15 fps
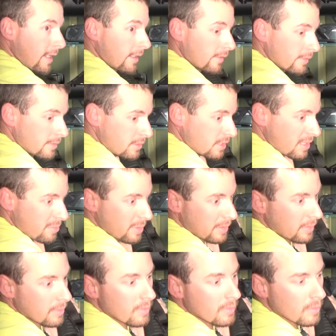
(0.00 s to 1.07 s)
out of the Jeep
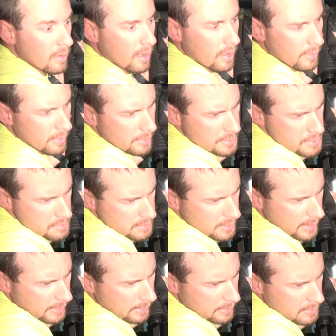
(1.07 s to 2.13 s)
in under 2
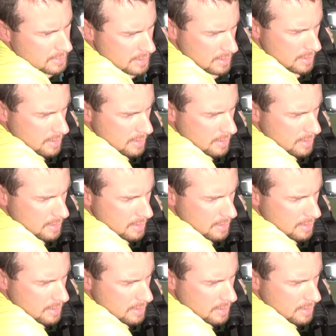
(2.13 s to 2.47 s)
seconds.